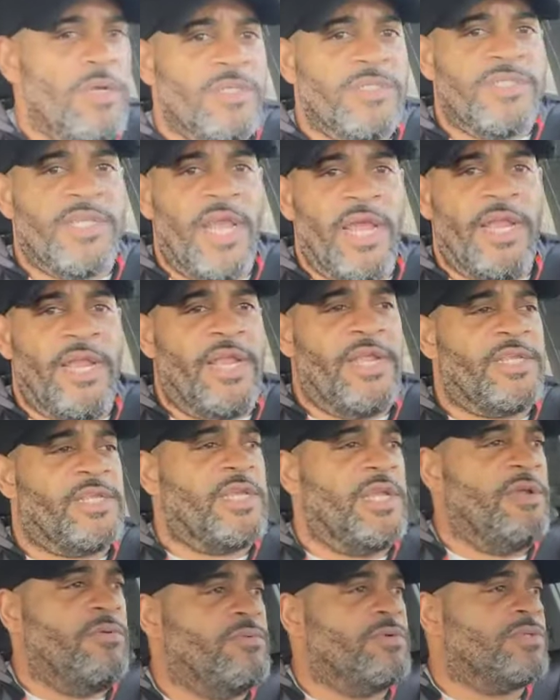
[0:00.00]
said that
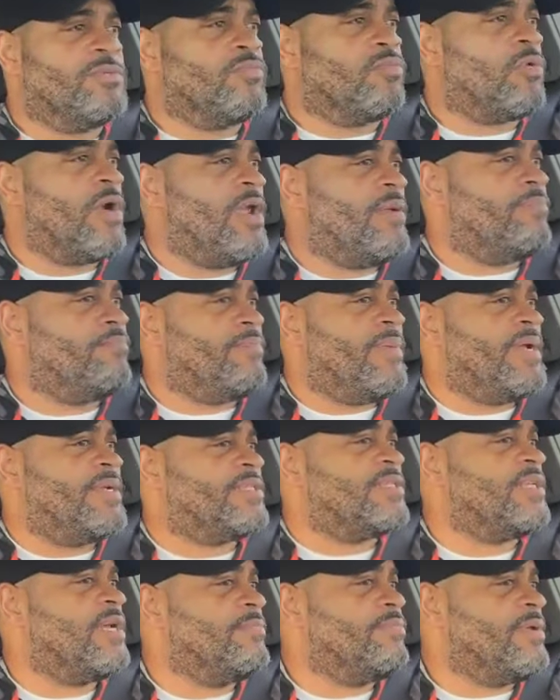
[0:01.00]
she was raped by
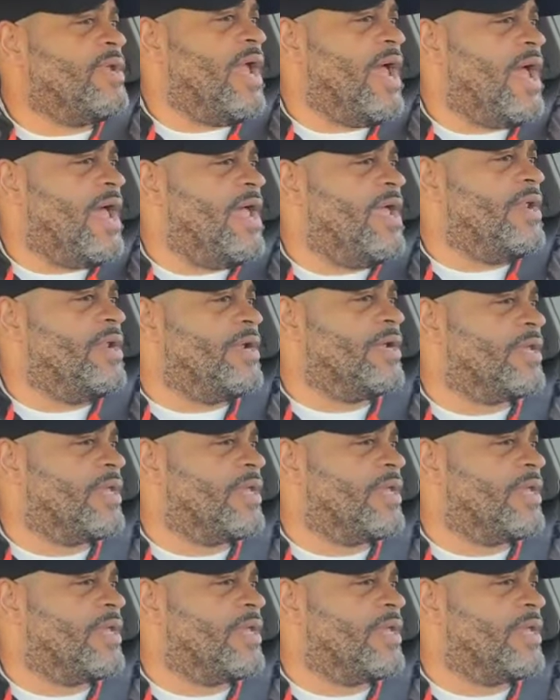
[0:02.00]
some guy in a